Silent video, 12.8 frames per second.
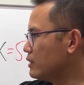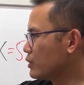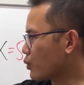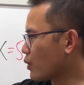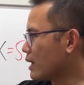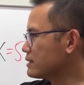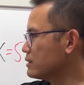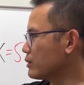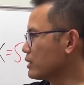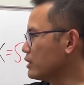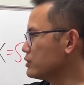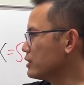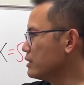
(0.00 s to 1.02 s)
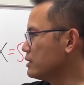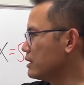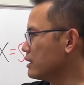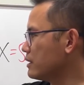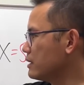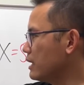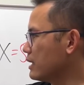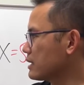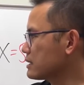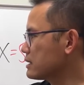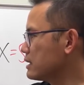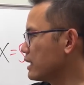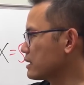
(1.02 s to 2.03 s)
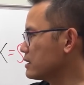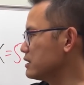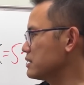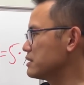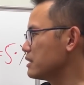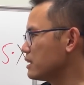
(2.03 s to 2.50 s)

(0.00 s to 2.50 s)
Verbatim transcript: cross notation and an X like this.